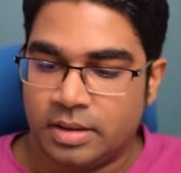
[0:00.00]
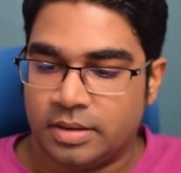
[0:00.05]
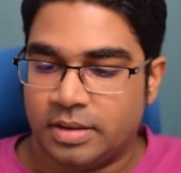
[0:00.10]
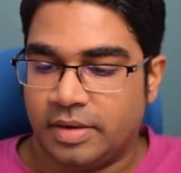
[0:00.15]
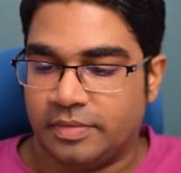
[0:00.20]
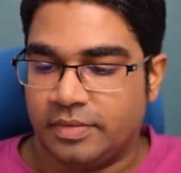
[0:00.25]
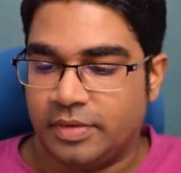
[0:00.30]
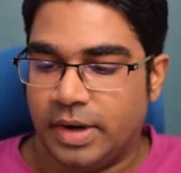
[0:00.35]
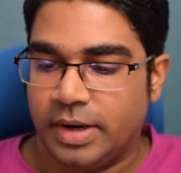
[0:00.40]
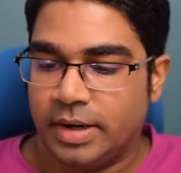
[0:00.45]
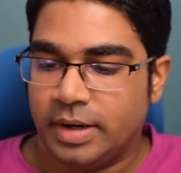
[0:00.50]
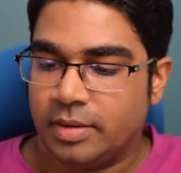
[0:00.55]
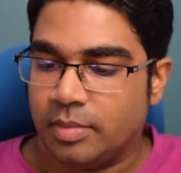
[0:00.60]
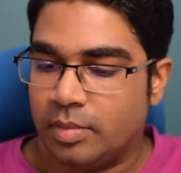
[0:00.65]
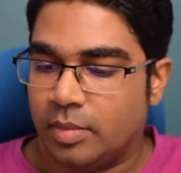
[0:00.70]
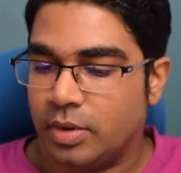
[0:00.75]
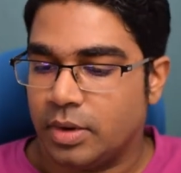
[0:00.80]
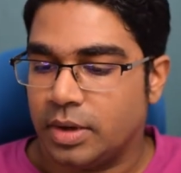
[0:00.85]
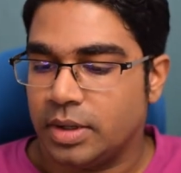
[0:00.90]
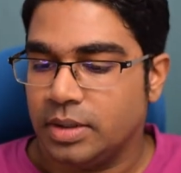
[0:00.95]
So I created a
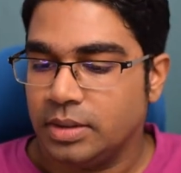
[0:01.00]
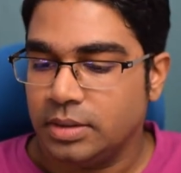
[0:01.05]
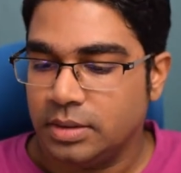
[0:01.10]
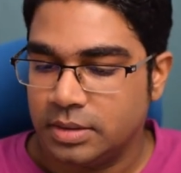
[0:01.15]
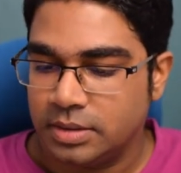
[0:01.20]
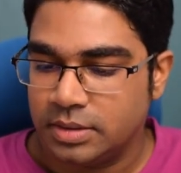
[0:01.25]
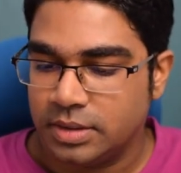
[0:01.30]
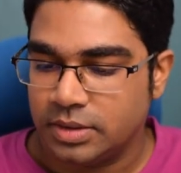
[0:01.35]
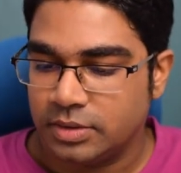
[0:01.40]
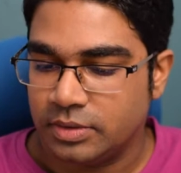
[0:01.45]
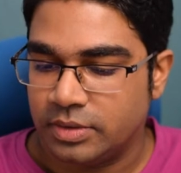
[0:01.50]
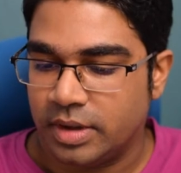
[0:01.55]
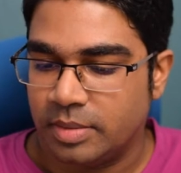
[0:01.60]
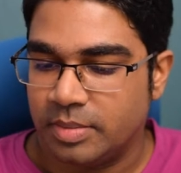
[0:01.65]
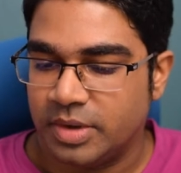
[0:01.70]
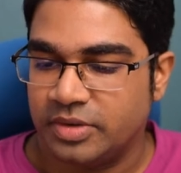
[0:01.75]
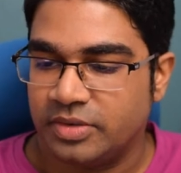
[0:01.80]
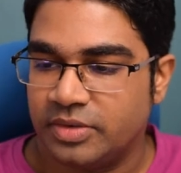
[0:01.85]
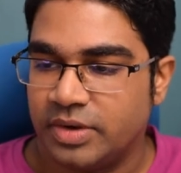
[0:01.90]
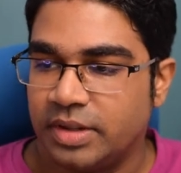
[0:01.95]
model just to
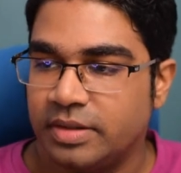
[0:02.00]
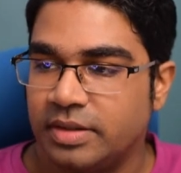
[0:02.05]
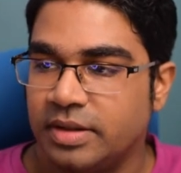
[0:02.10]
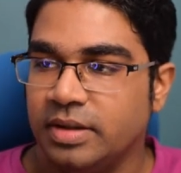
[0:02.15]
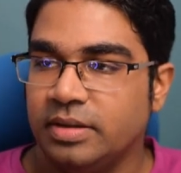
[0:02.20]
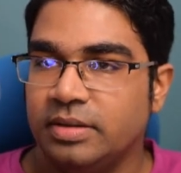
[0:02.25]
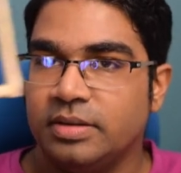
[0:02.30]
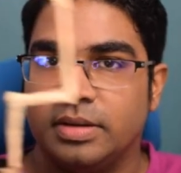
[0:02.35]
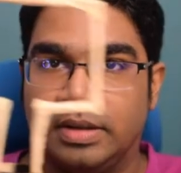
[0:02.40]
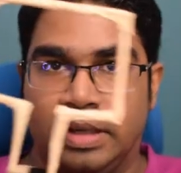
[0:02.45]
demonstrate this.